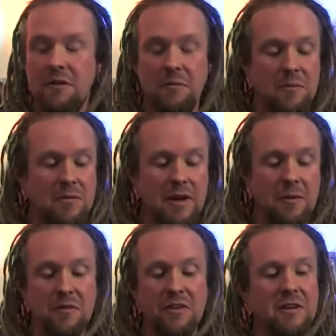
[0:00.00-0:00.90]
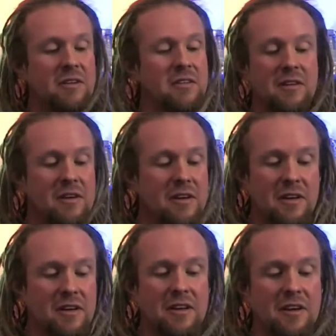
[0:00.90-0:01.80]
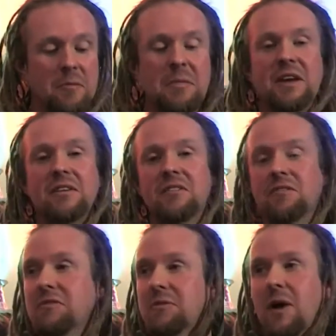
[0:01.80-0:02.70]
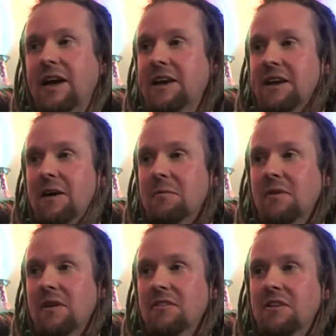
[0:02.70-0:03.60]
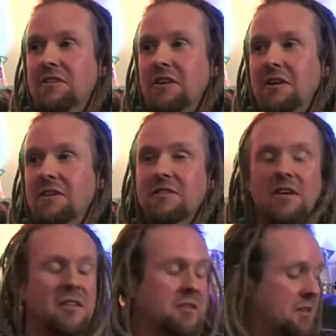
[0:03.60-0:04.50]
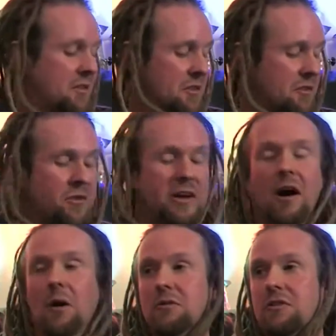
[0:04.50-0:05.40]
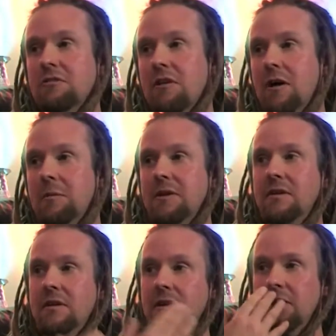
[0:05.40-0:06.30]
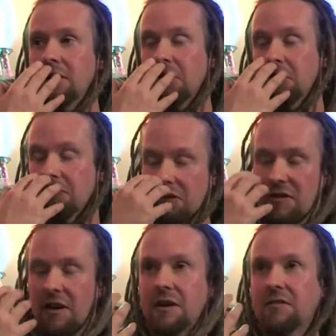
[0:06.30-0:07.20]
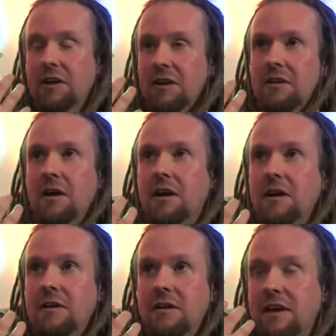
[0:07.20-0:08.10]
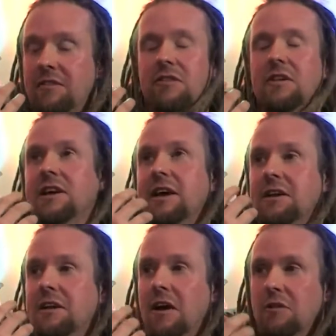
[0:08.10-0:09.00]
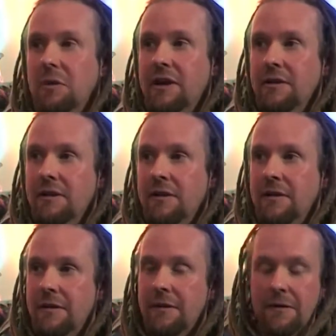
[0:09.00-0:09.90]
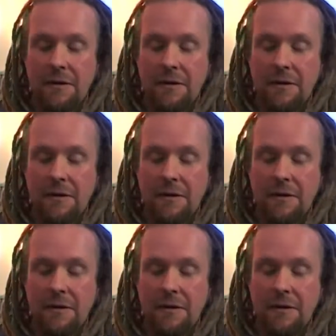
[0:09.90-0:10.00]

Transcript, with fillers: So yeah, within a minute of waking up, like she's noticed like three holes in her arm, and yeah. all of a sudden I've had a, instantly had a nosebleed. Yeah.